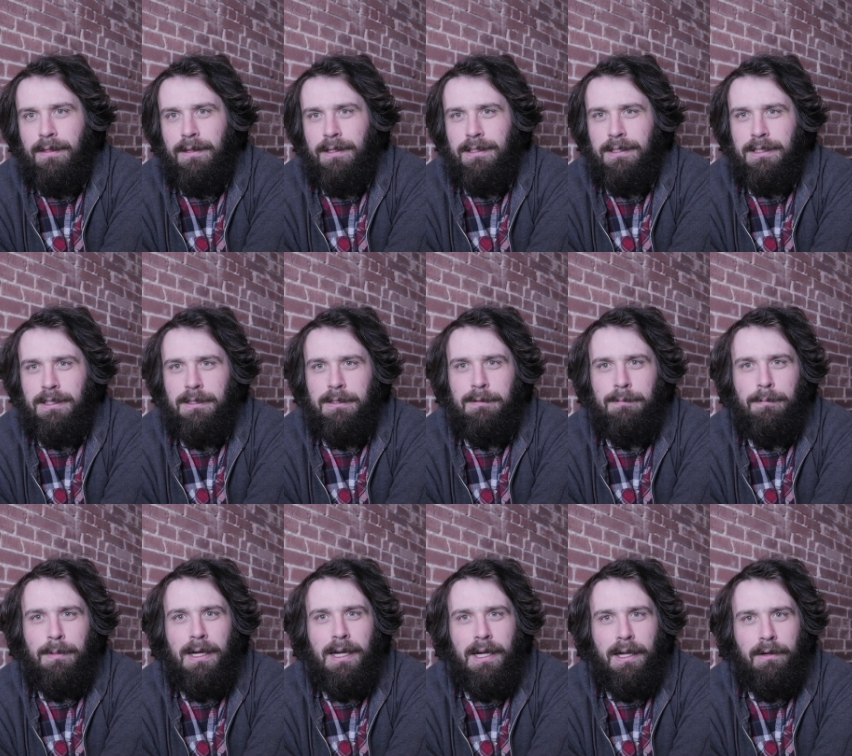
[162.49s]
this
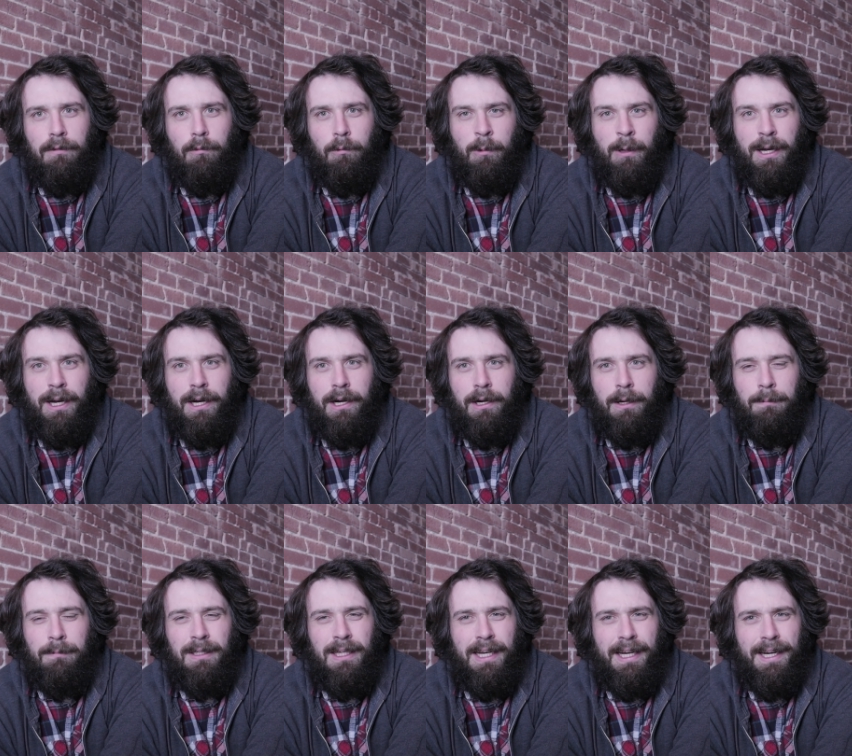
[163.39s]
spot where
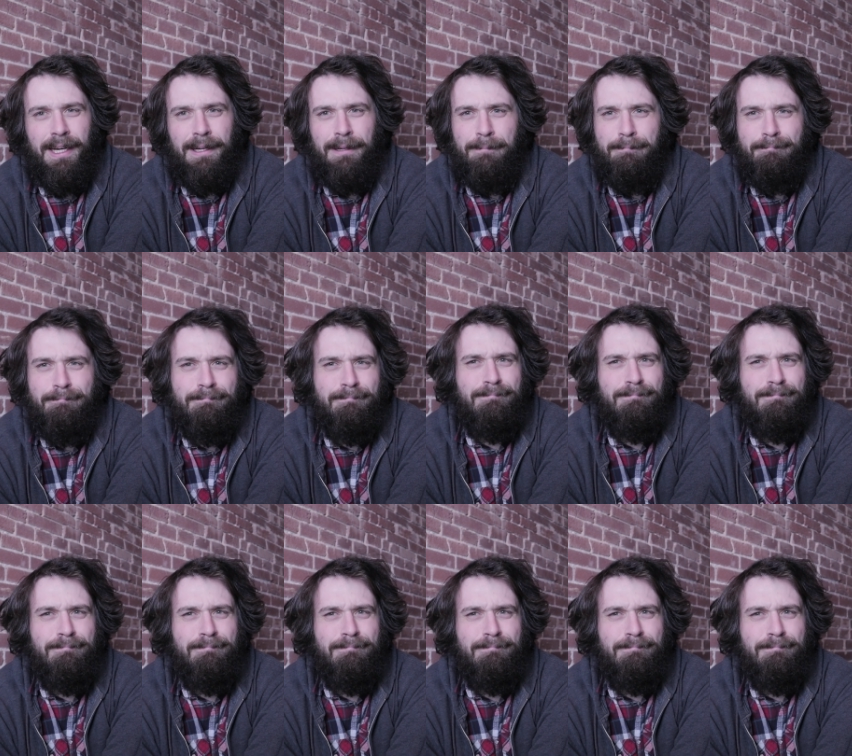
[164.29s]
I'm like,